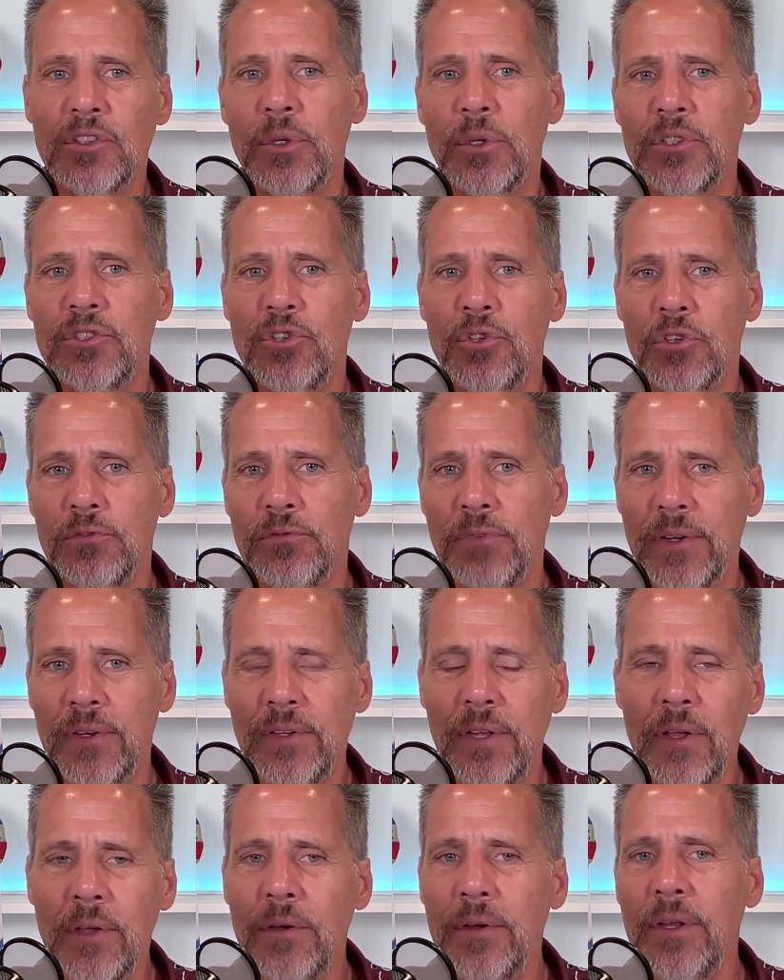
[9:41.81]
So I chose
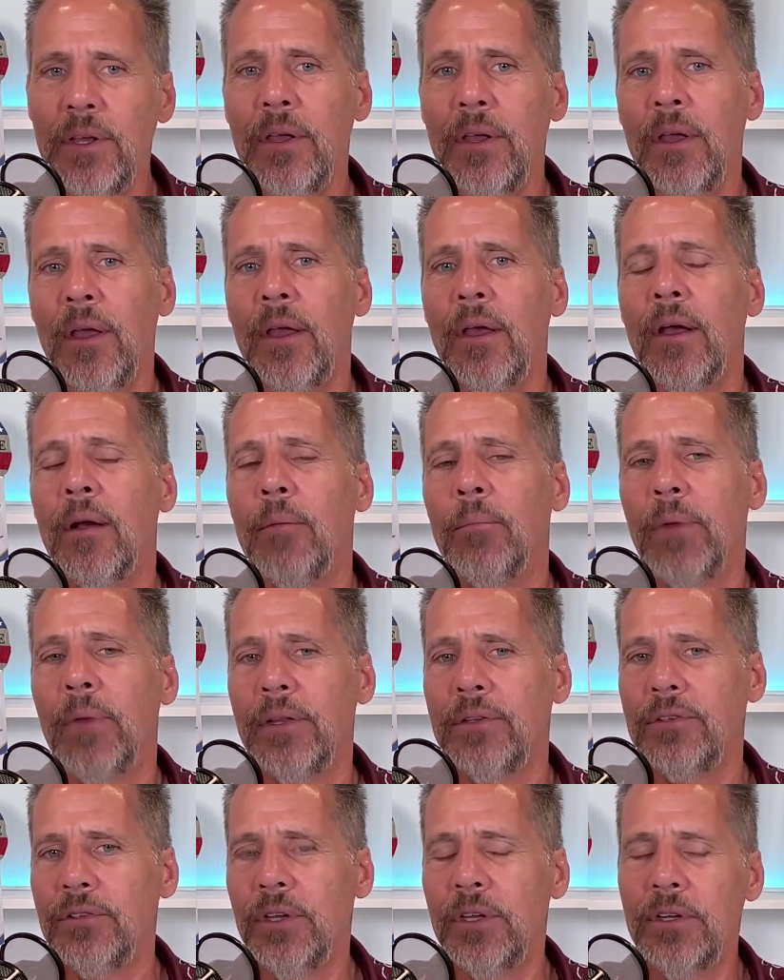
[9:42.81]
vitality,
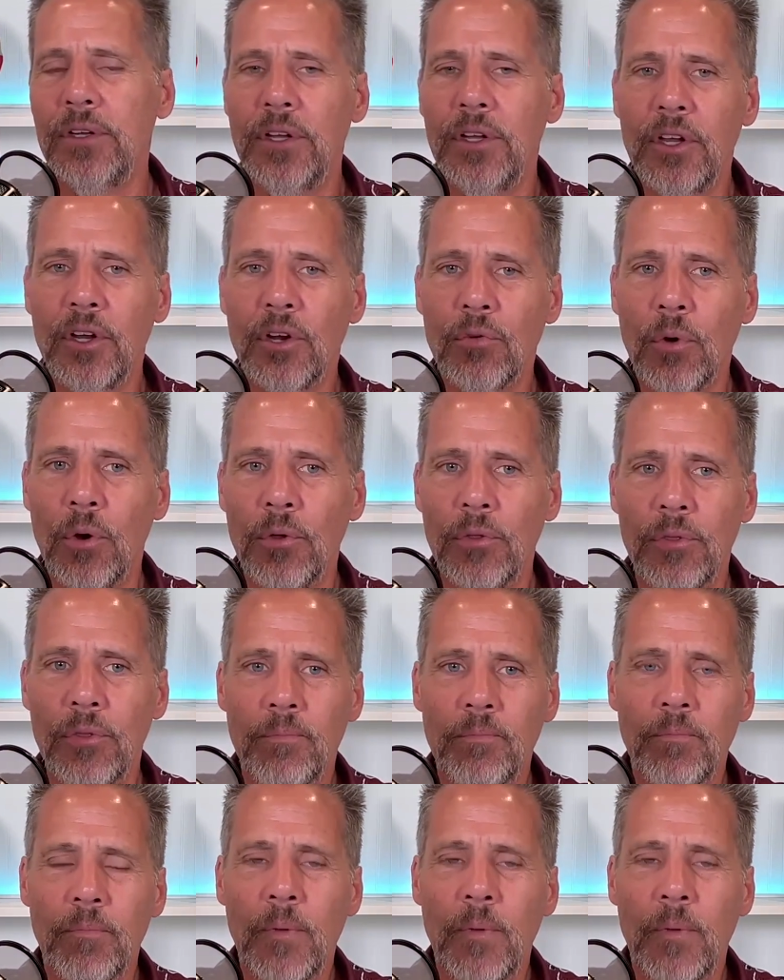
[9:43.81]
mindset, and growth.